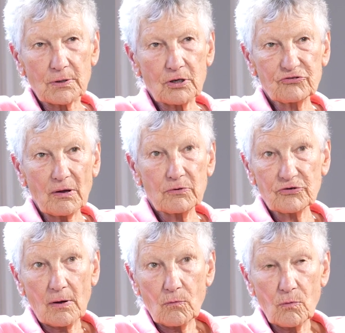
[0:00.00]
Because I was
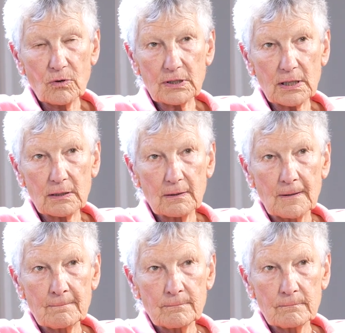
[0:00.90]
up walking
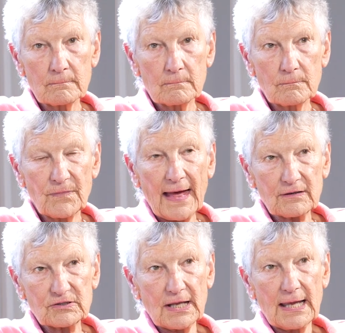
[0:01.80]

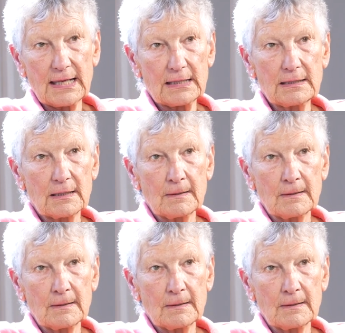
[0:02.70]
that day.